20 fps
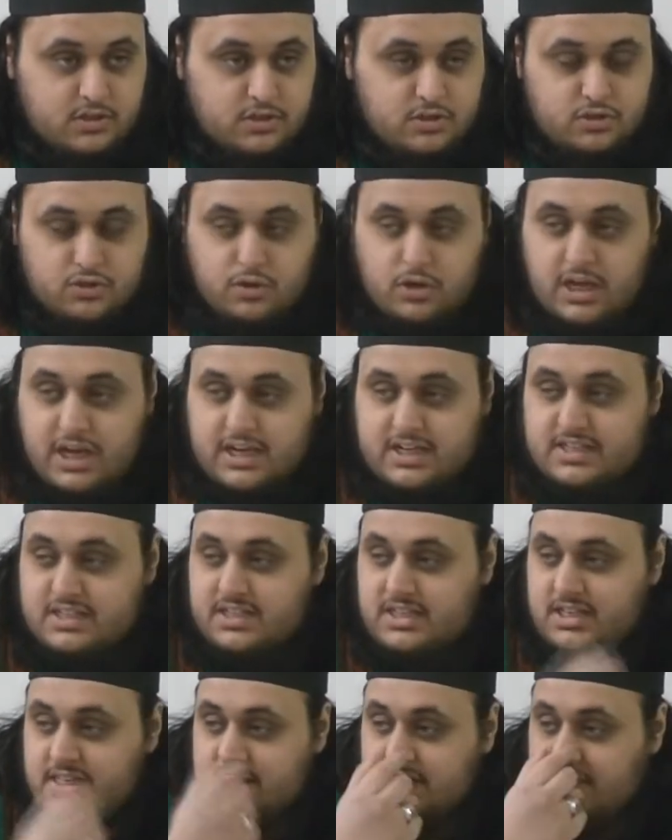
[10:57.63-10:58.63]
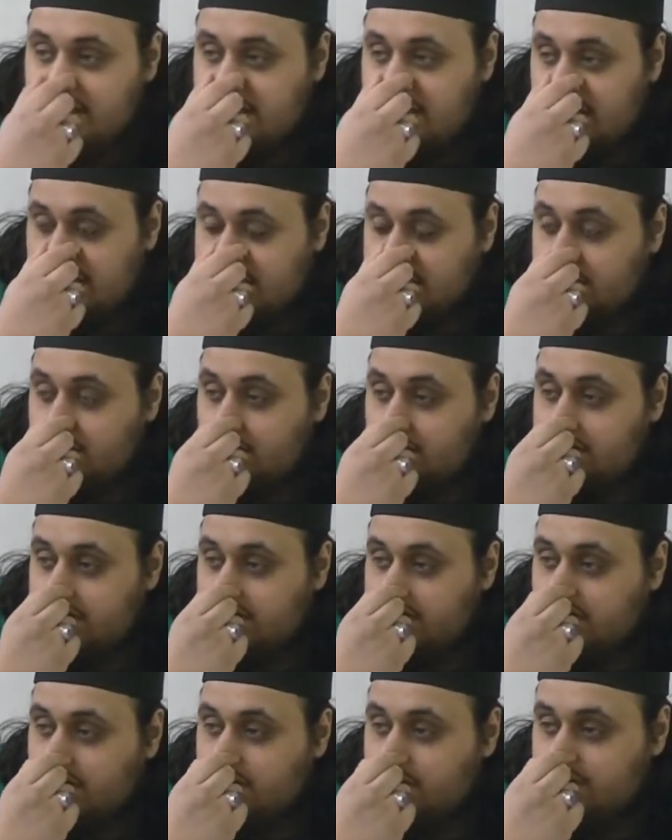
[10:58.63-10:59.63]
So excluding
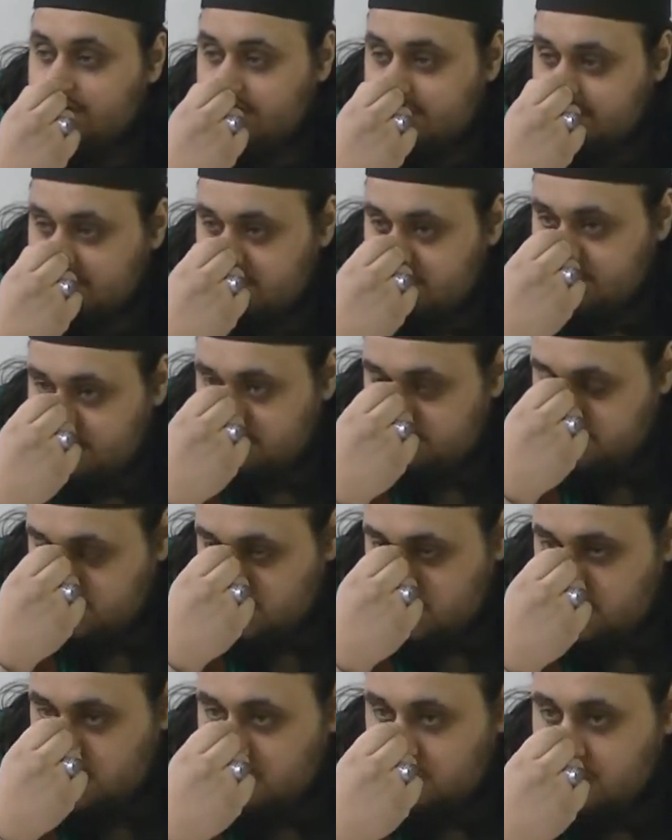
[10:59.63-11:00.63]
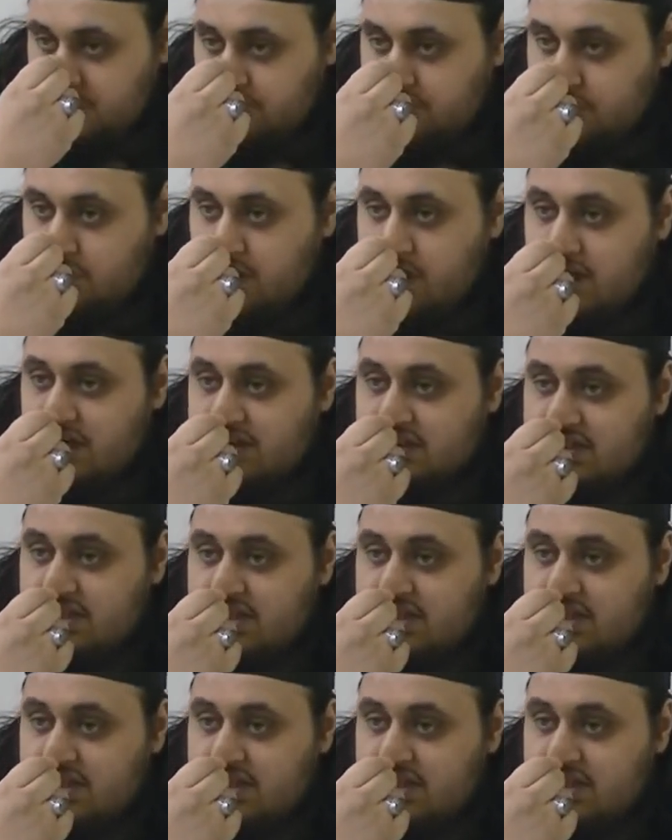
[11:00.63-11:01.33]
the nose the fuqaha